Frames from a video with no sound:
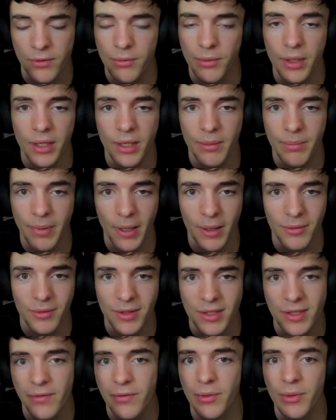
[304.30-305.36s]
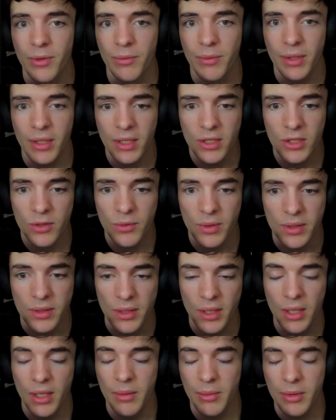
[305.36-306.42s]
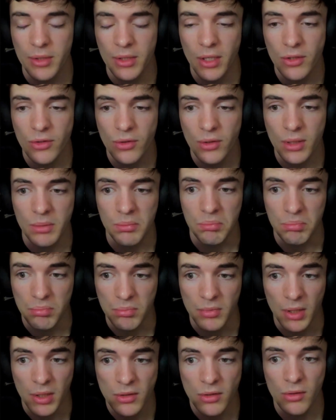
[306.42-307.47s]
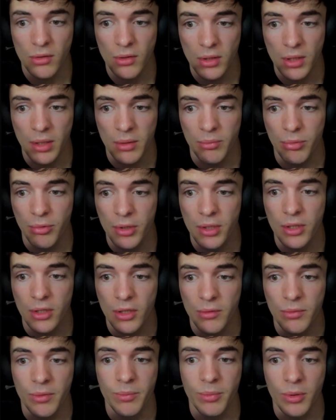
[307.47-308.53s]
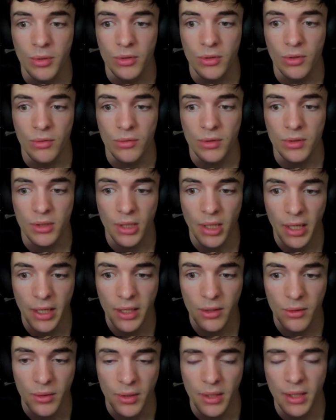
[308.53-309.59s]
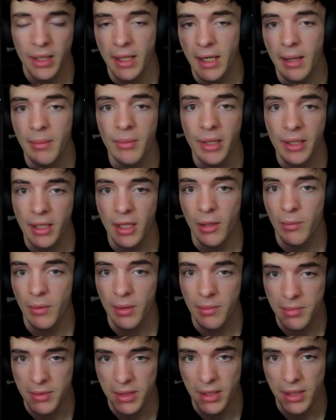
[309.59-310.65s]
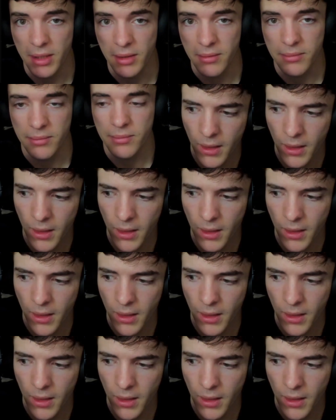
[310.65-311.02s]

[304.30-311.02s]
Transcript: thread about this if you want to read into it. But essentially, things are looking pretty good with booktoken.io, and I'm liking what I'm seeing.